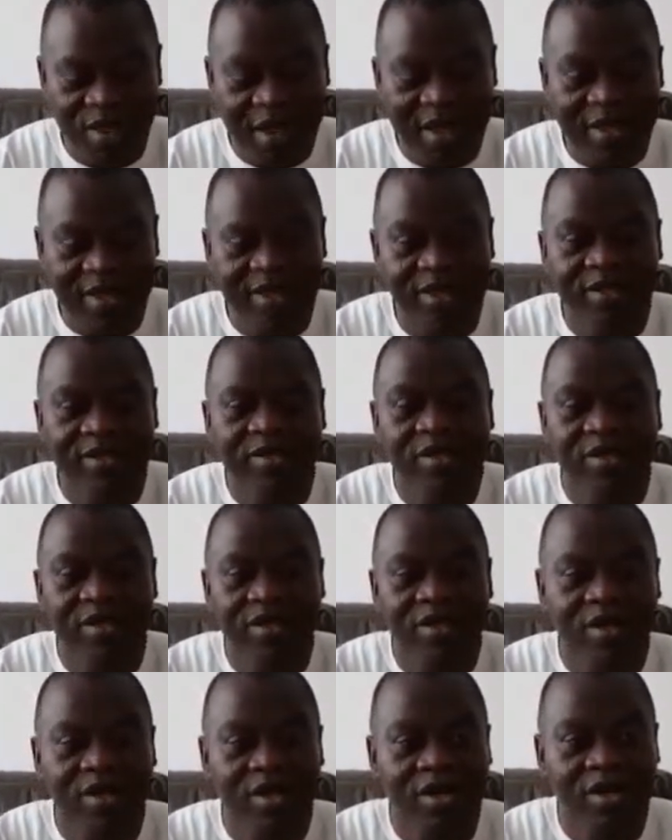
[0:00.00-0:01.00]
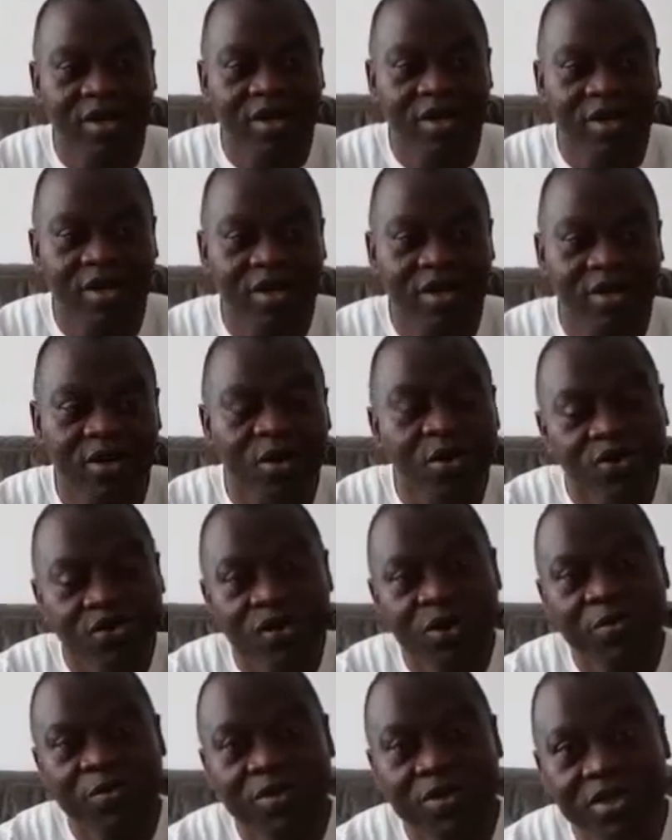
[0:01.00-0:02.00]
like
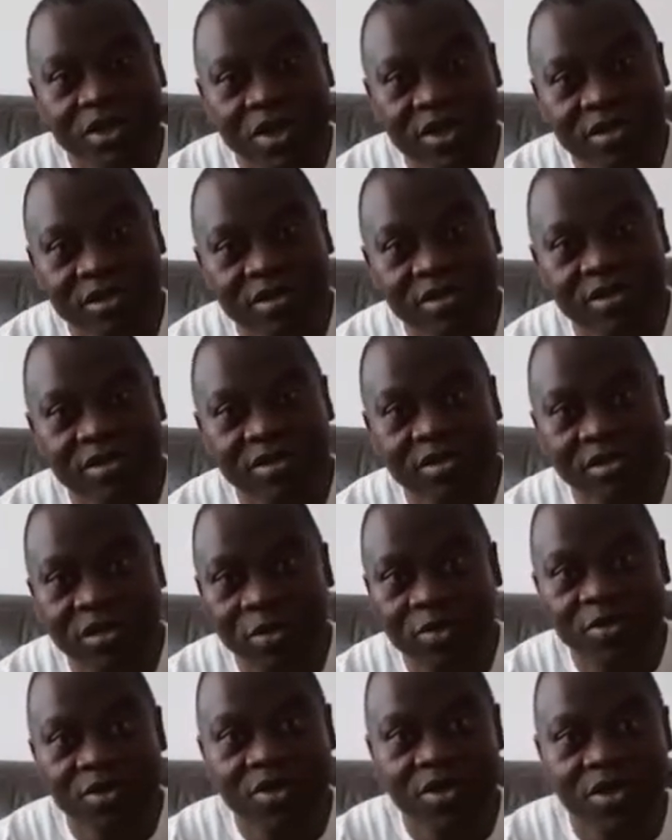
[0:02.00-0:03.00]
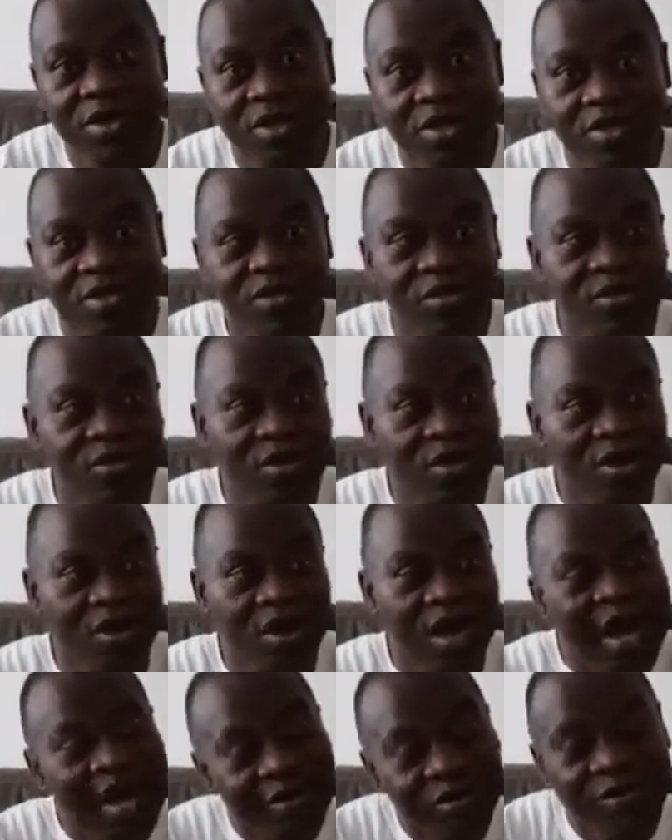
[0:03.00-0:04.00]
100% subsidies
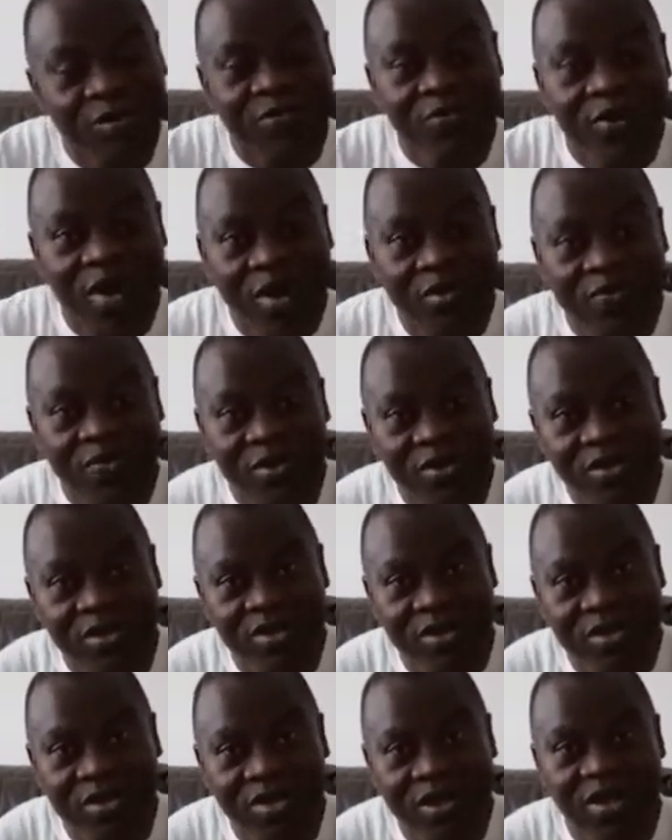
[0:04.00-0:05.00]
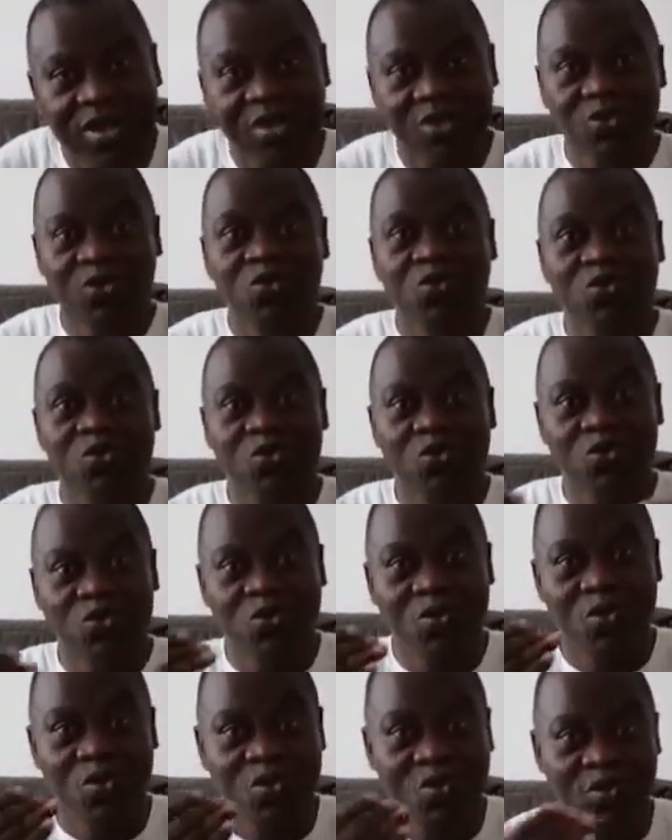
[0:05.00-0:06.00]
out of our funding to
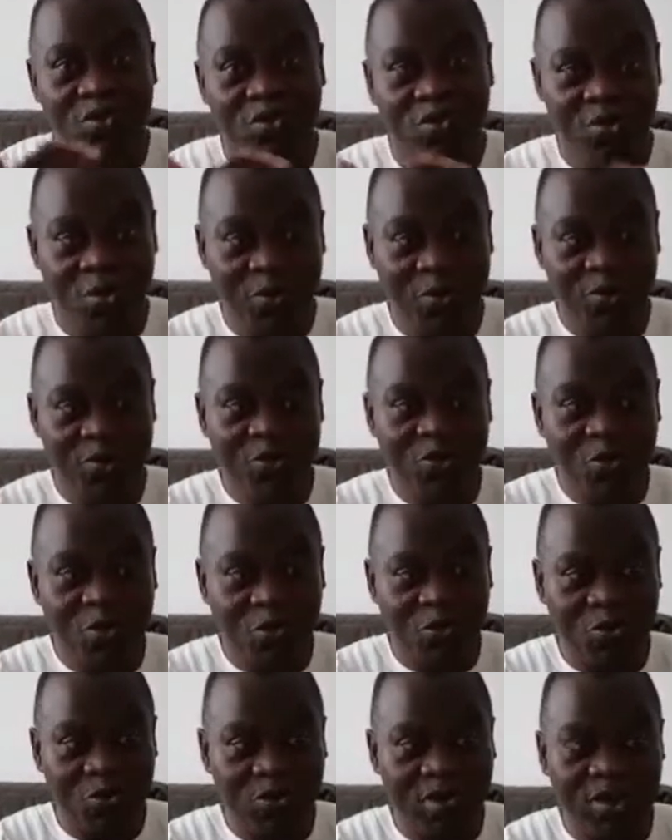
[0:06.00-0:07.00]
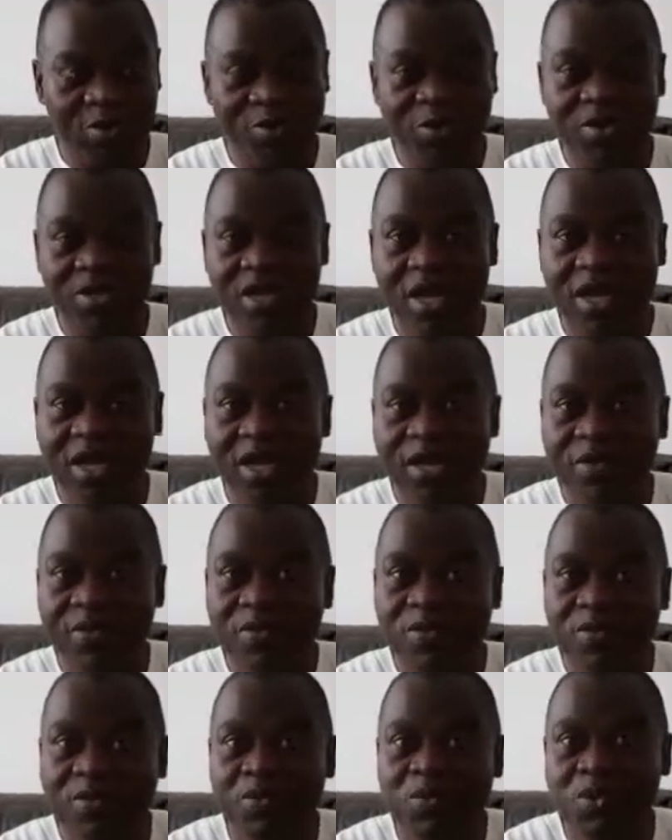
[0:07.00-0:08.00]
some schools, especially
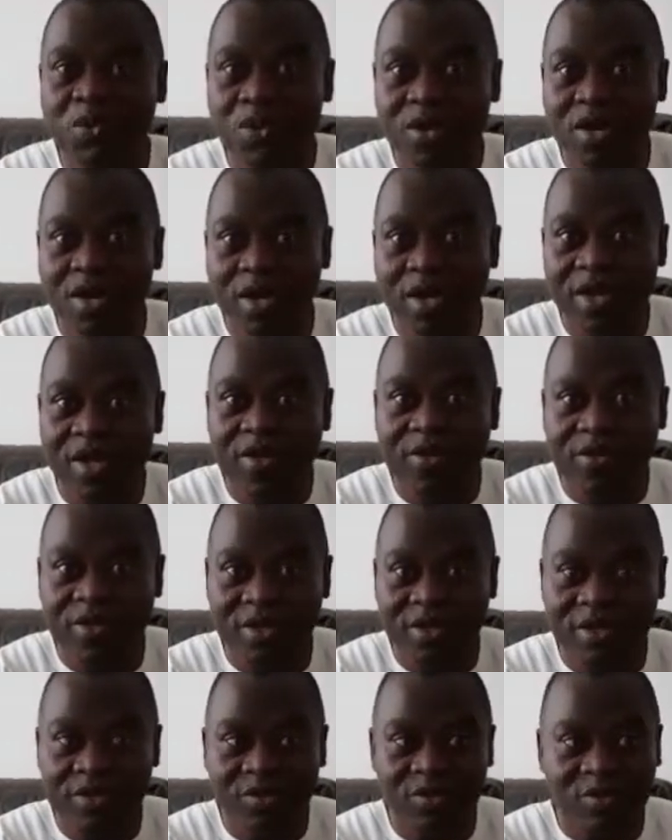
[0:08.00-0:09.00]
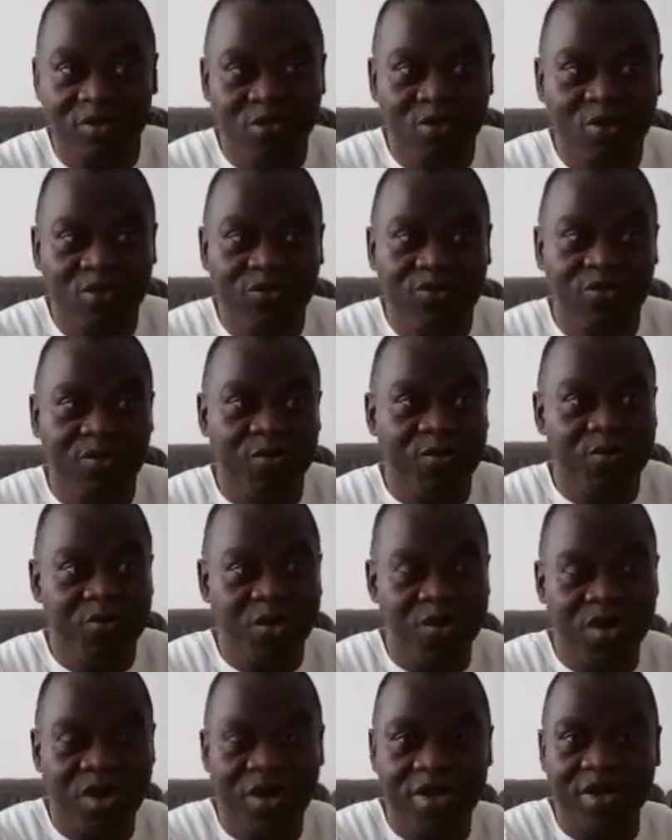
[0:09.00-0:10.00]
poorer areas, schools from
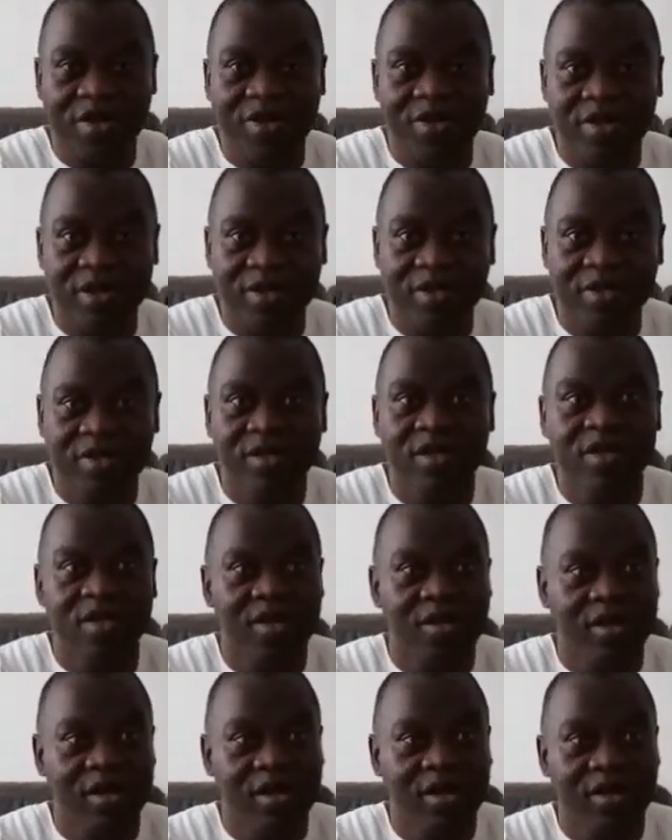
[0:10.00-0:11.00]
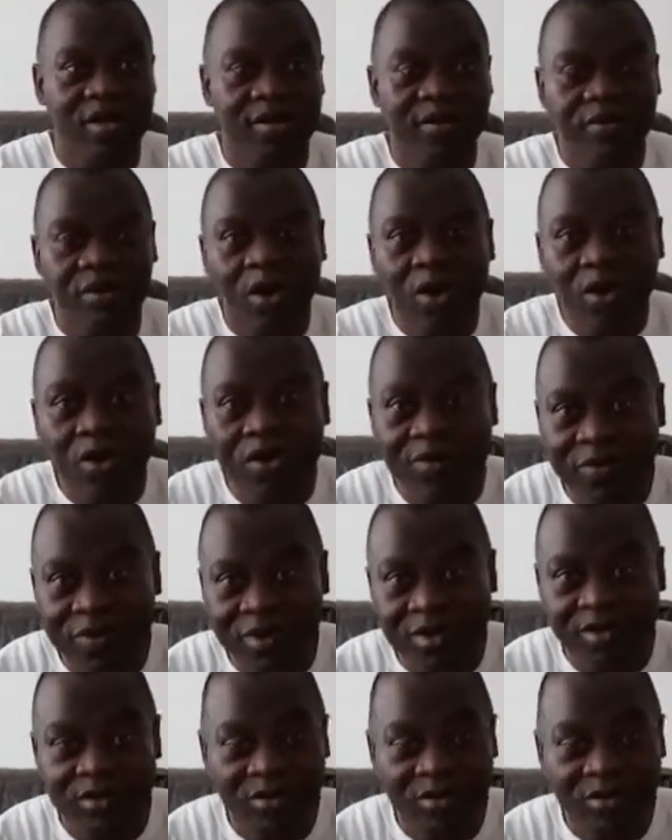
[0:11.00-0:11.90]
poorer areas all over,